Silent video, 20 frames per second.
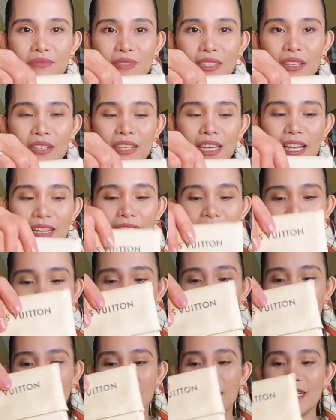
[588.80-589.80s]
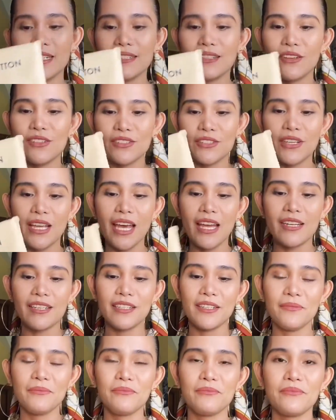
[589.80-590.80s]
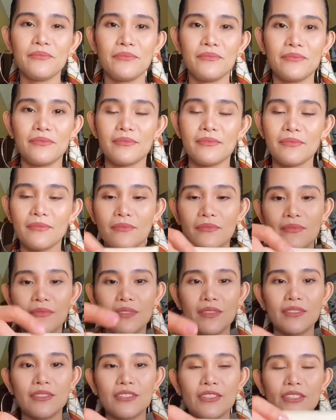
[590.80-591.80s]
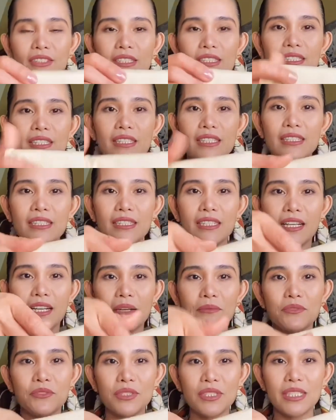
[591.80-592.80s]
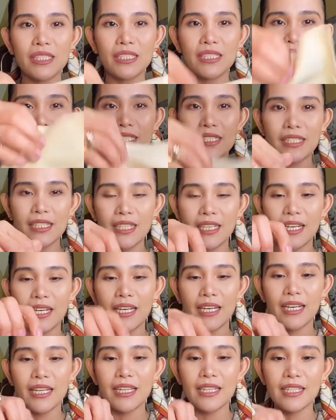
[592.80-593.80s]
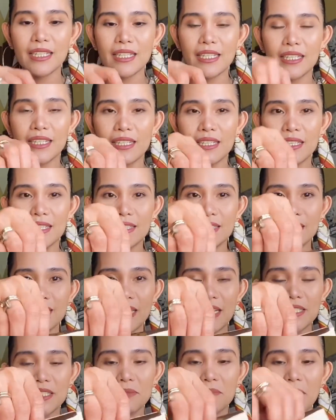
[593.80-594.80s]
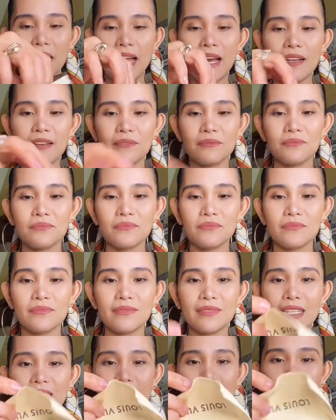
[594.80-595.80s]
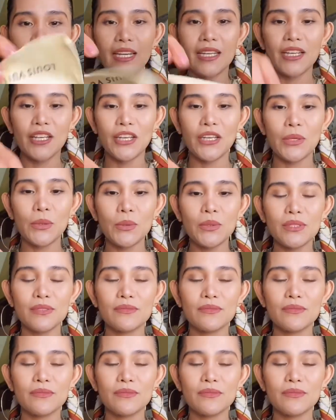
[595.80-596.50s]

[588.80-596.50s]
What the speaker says: Okay, let's look at it all together. So it comes with this little dust bag. That's kind of cute.